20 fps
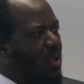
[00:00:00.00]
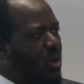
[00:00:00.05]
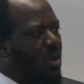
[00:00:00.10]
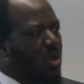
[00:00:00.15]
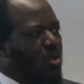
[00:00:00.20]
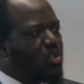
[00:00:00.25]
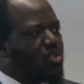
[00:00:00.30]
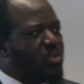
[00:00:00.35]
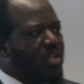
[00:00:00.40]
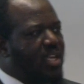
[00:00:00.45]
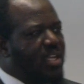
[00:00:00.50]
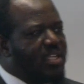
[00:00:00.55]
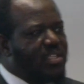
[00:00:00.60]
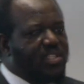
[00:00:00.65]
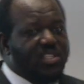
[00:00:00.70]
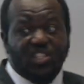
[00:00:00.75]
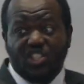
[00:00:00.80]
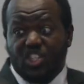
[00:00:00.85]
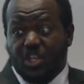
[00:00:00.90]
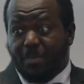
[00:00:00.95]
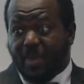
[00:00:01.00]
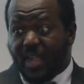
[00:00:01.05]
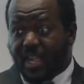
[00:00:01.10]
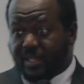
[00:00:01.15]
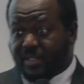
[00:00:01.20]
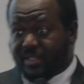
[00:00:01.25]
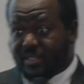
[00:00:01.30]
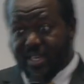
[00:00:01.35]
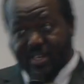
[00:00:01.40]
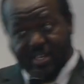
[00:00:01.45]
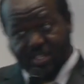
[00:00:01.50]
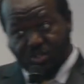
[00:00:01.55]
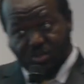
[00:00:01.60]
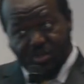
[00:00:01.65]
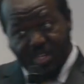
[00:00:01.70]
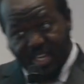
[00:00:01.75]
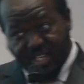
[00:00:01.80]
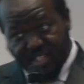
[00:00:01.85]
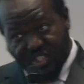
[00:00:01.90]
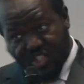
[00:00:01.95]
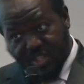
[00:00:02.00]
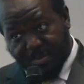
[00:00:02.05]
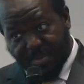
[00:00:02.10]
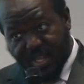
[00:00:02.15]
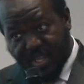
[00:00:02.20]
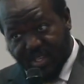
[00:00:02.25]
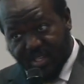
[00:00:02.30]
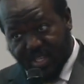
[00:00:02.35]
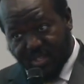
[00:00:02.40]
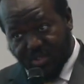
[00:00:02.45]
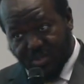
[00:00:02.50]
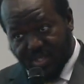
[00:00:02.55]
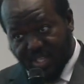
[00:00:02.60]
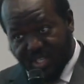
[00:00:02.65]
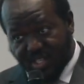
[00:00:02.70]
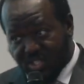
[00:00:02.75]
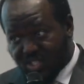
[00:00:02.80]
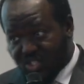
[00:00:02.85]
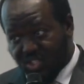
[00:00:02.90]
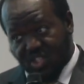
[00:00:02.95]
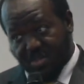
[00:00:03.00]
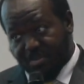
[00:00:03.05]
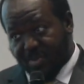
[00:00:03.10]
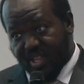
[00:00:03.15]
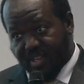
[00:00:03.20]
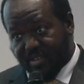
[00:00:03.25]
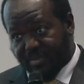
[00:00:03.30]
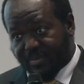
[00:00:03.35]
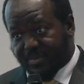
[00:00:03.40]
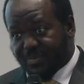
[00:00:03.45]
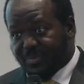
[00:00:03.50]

or Sudanese in Japan. There are Sudan in Japan. There are Sudanese in Japan.